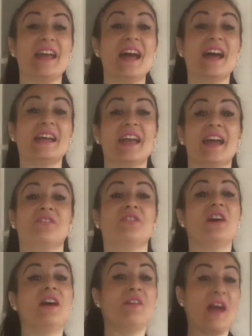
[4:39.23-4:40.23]
Again
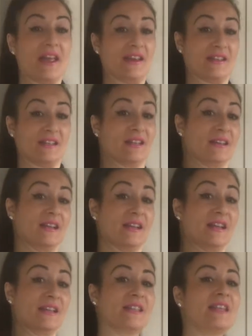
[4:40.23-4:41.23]
for 8,
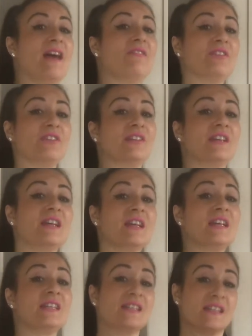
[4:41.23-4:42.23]
7,
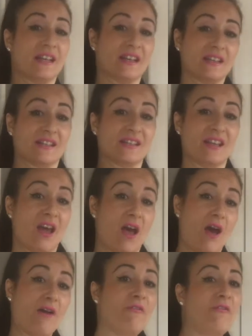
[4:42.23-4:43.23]
6,
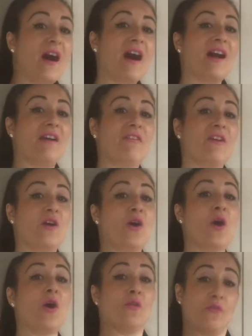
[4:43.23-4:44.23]
5,
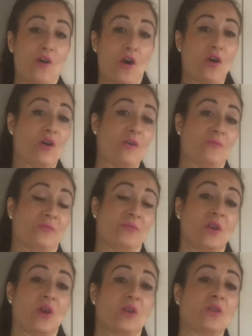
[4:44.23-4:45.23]
4,
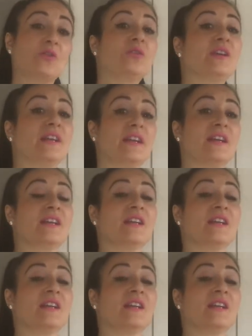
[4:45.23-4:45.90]
3,